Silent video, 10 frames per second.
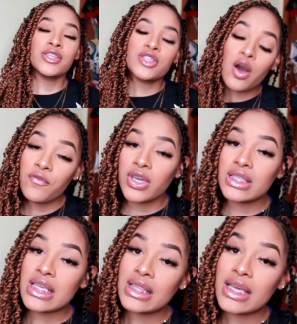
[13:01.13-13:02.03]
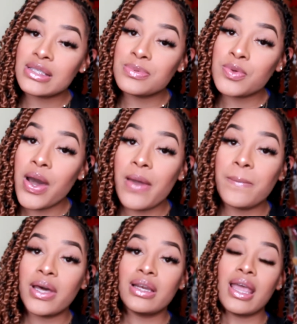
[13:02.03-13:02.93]
Don't forget to hit that subscribe
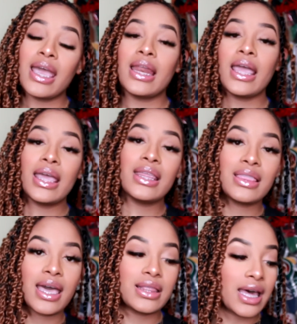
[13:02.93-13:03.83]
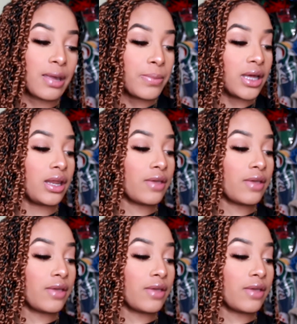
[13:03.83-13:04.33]
button and hit that like button.